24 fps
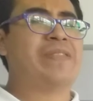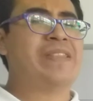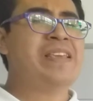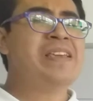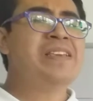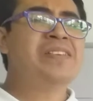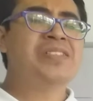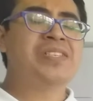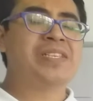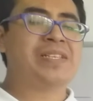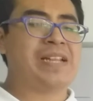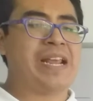
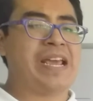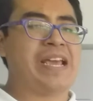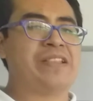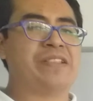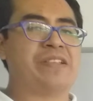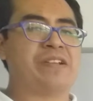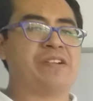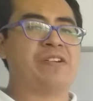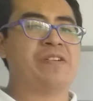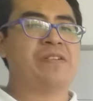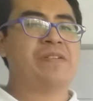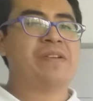this
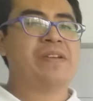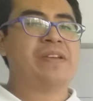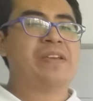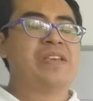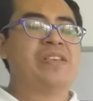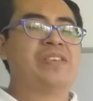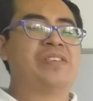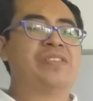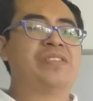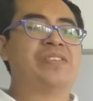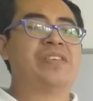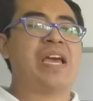letter
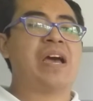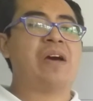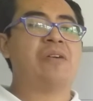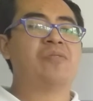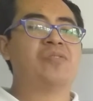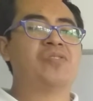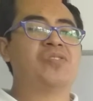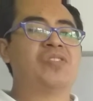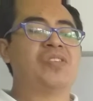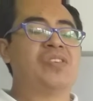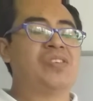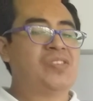
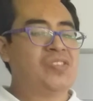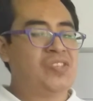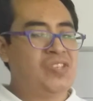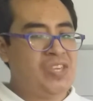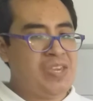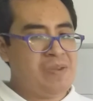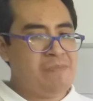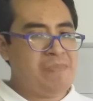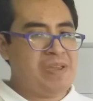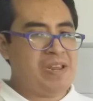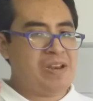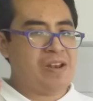sounds
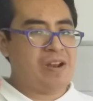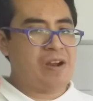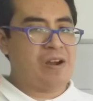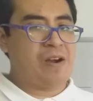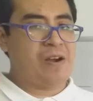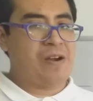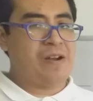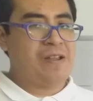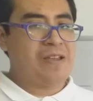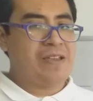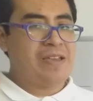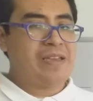
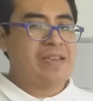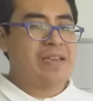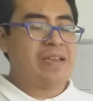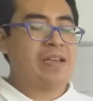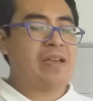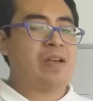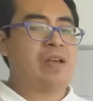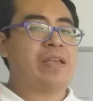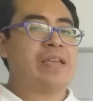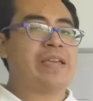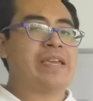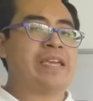similar
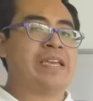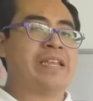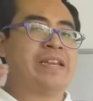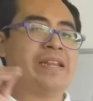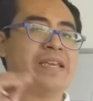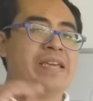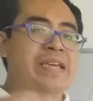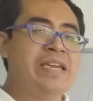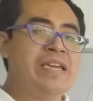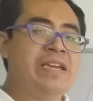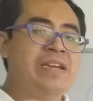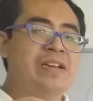
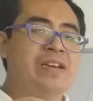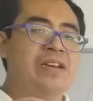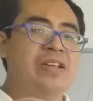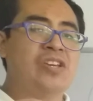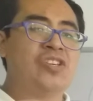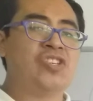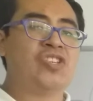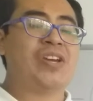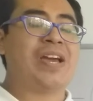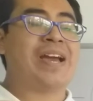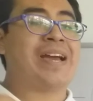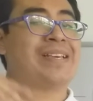in
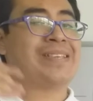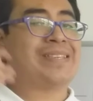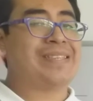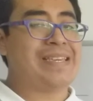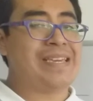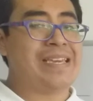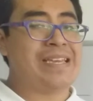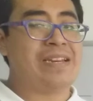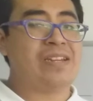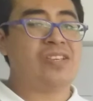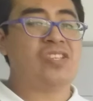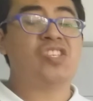English
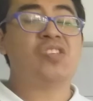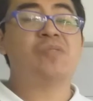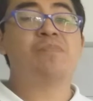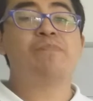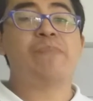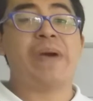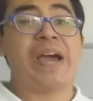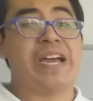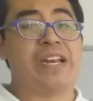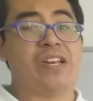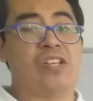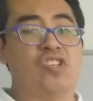as in
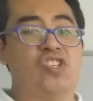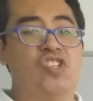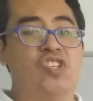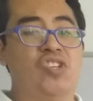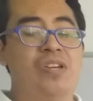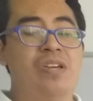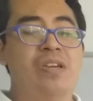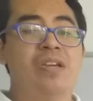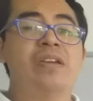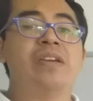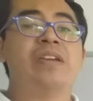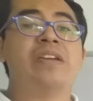Spanish.